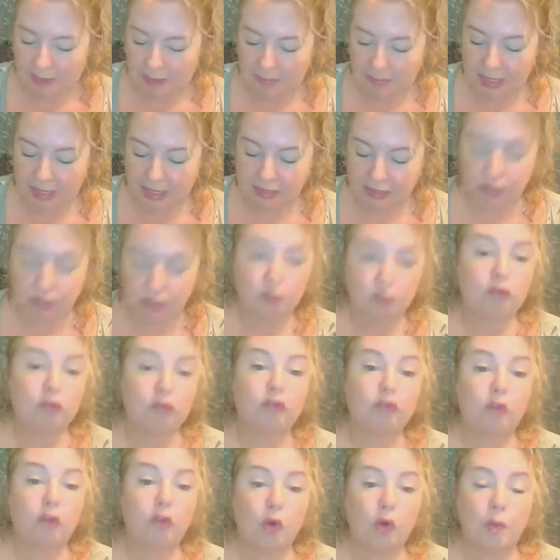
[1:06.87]
that's
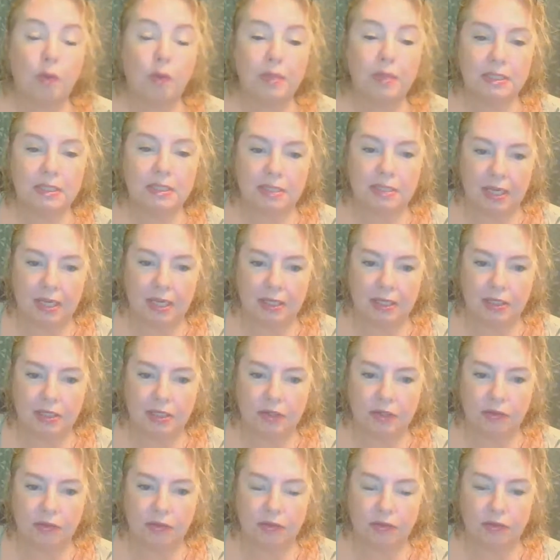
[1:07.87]
4%
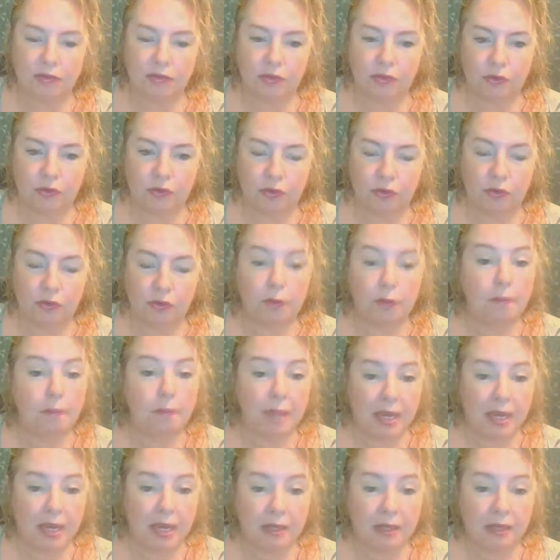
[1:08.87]
for
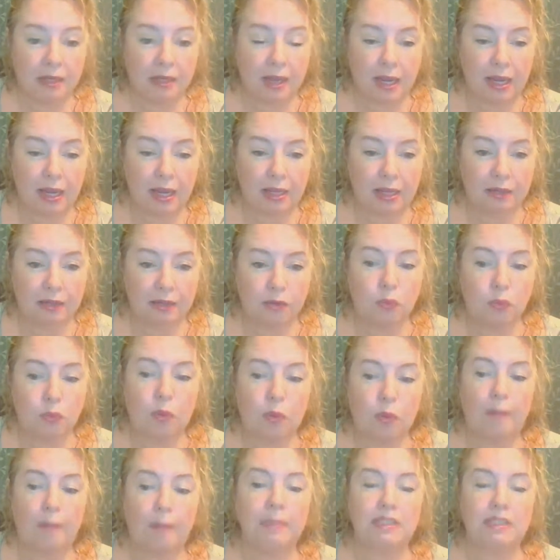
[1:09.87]
men and
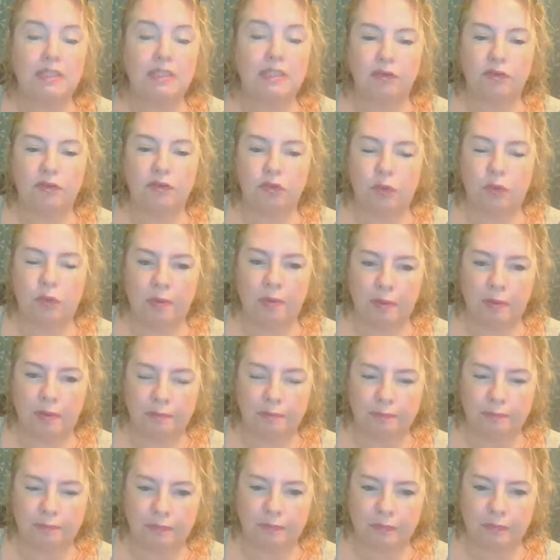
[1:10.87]
1% for women.